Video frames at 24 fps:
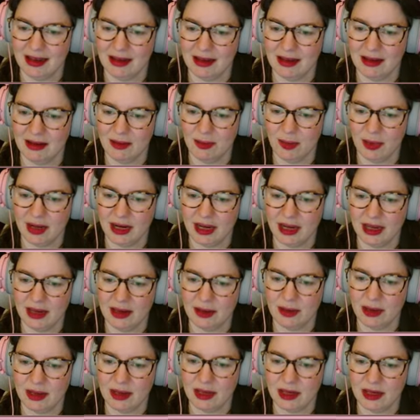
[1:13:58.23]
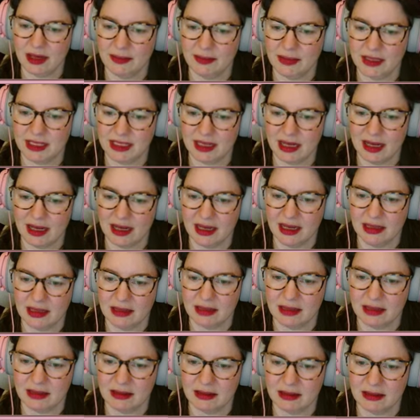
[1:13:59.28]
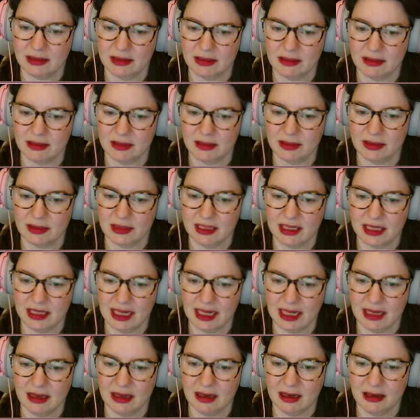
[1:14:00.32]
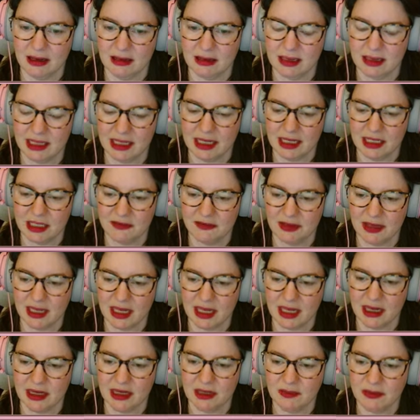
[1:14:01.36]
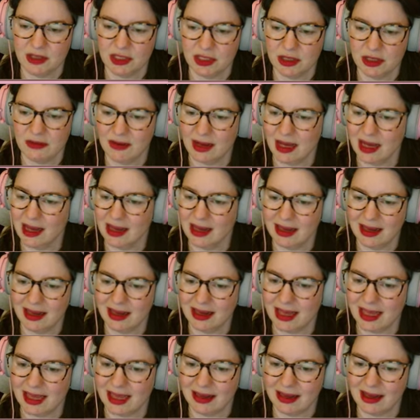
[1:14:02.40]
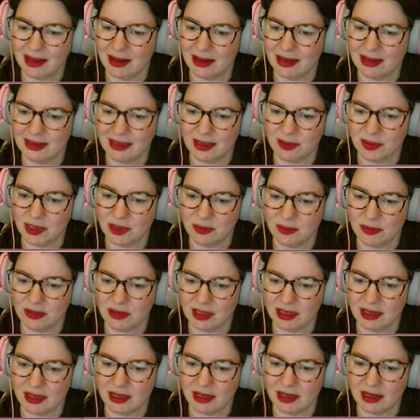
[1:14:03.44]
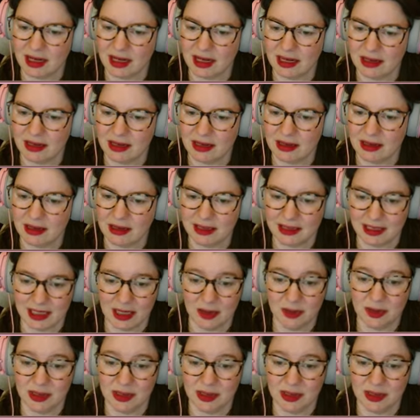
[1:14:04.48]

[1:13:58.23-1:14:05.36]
when I started seeing Tears of the Kingdom stuff, that was something that, like, because I was